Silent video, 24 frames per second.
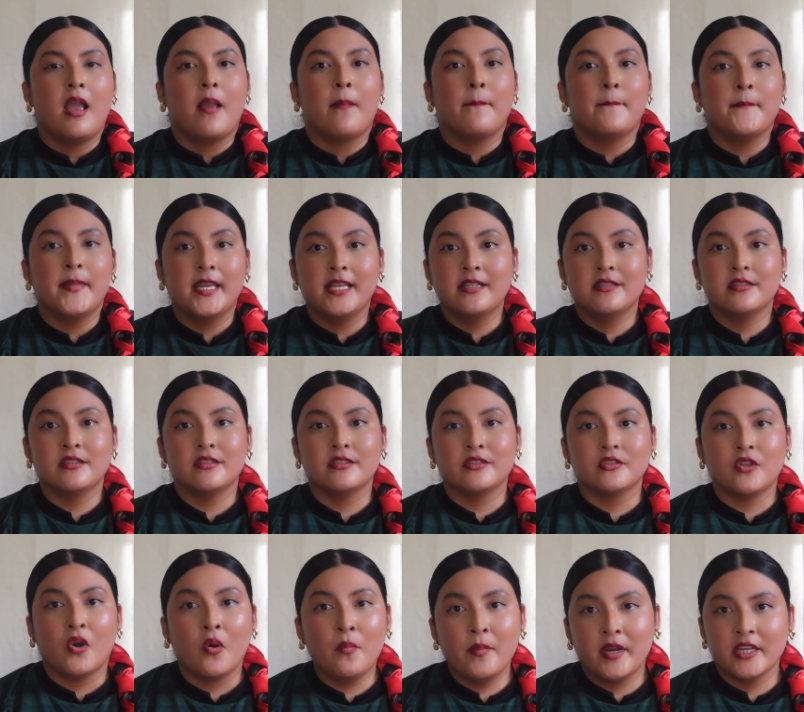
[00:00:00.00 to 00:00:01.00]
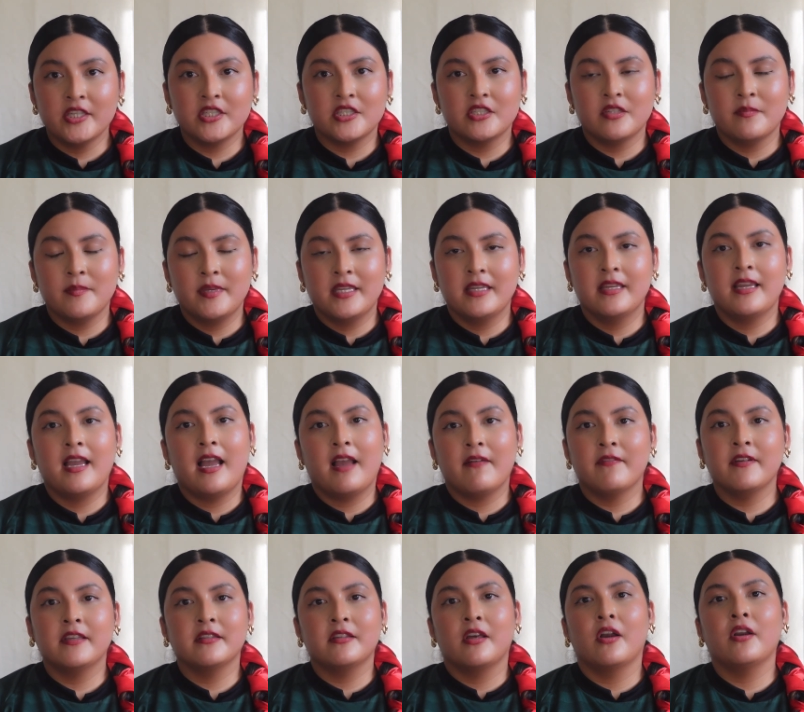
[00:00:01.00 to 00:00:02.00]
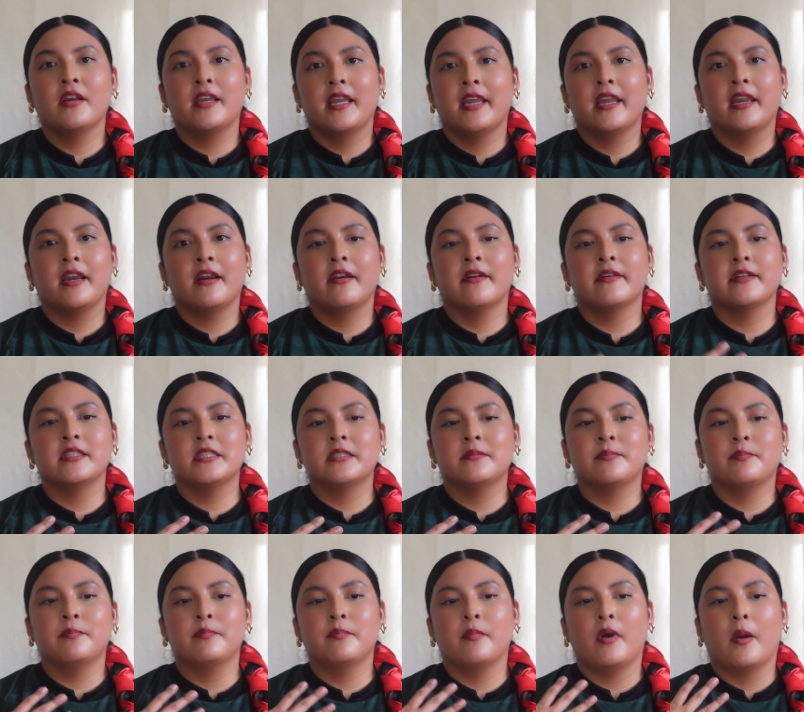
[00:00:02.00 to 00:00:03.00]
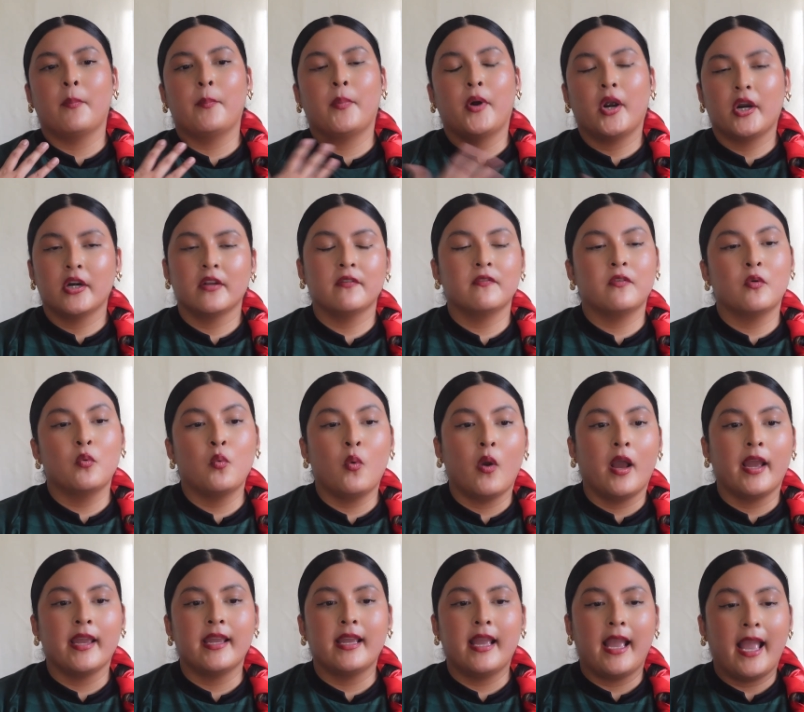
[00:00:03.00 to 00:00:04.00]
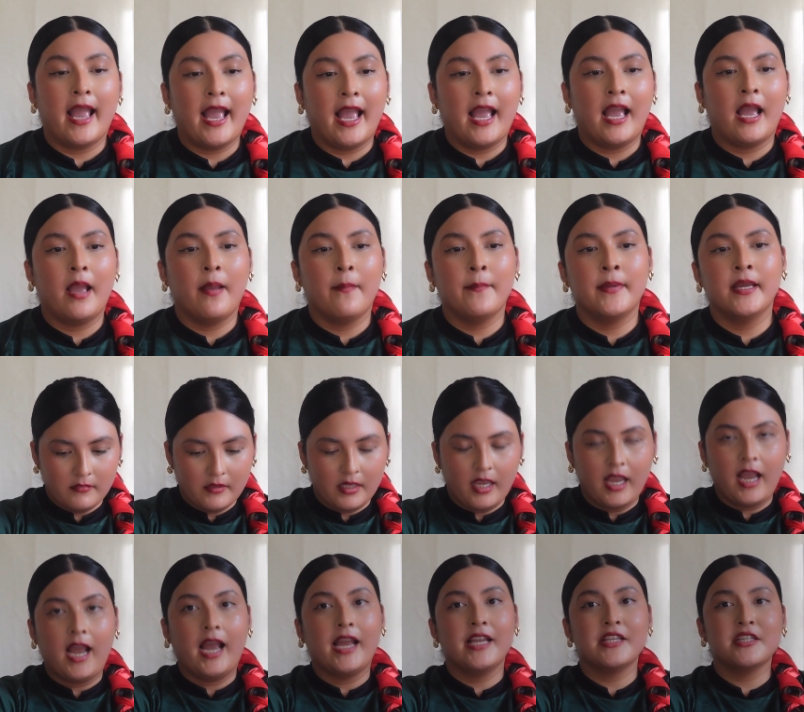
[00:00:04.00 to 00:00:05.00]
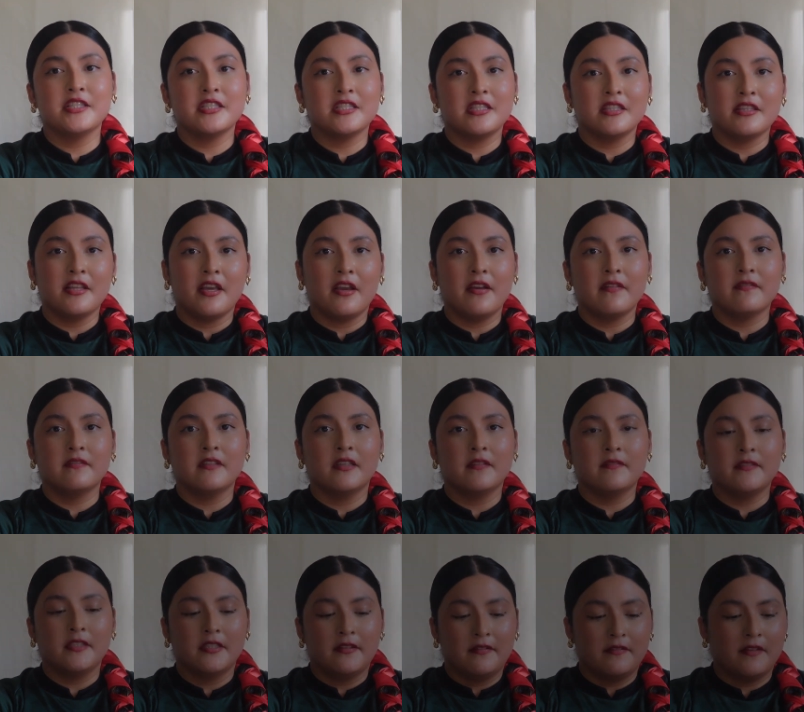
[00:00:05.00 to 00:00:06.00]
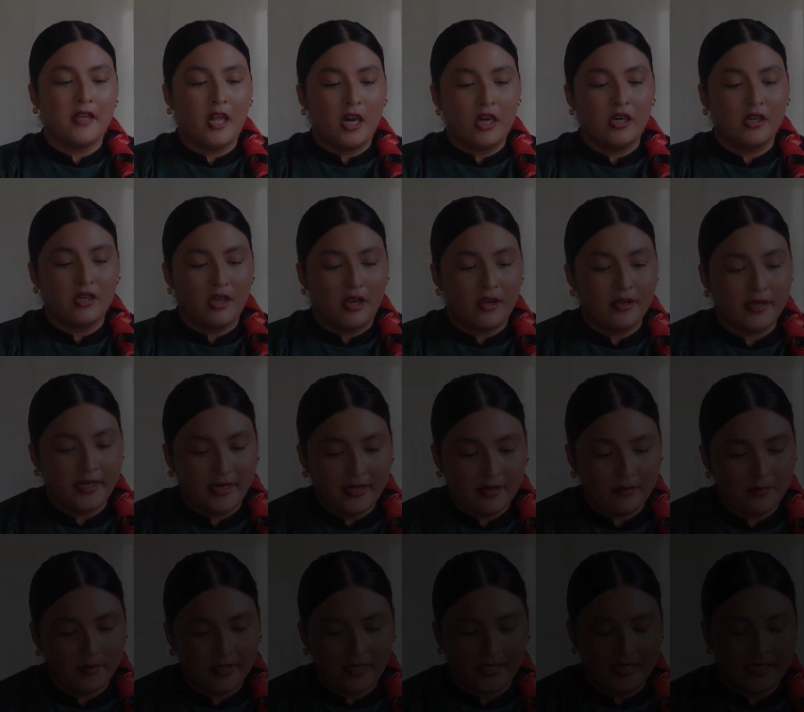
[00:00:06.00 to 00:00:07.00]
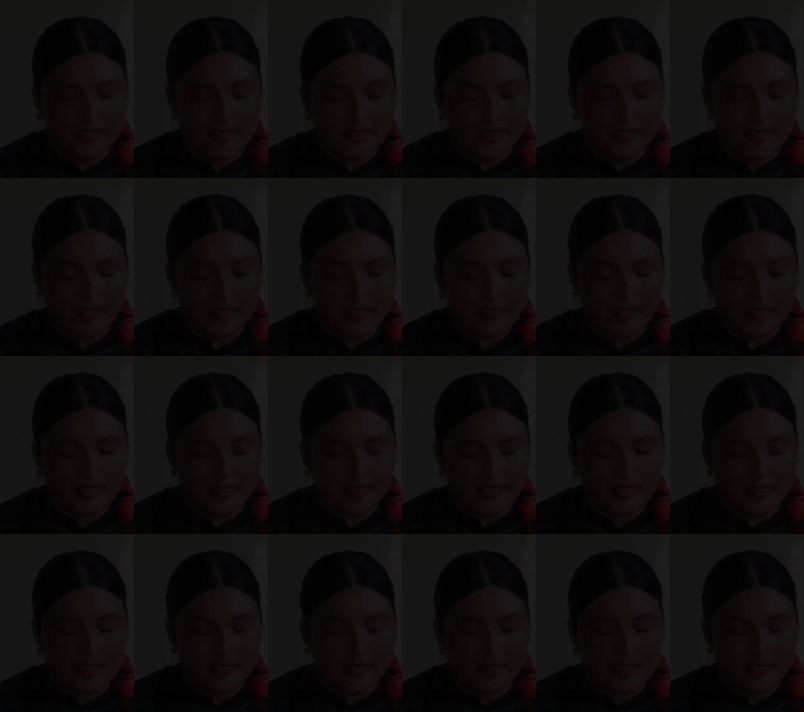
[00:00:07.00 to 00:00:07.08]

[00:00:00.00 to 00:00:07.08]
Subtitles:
means so much to me having long hair. It's a part of who I am. I just love long hair. What can I